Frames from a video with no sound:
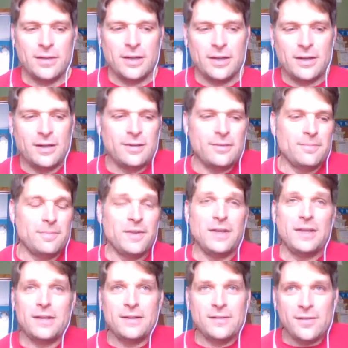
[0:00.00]

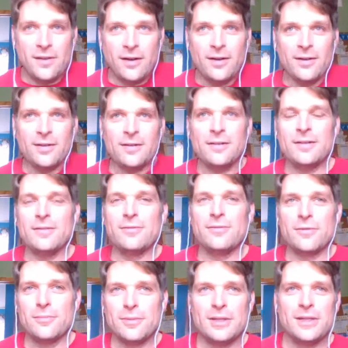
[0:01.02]
It is hard
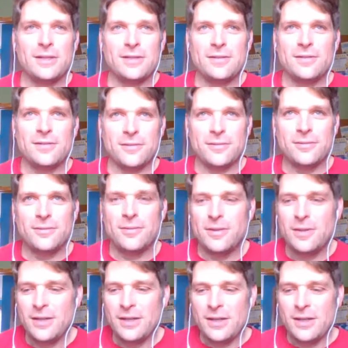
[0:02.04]
for me to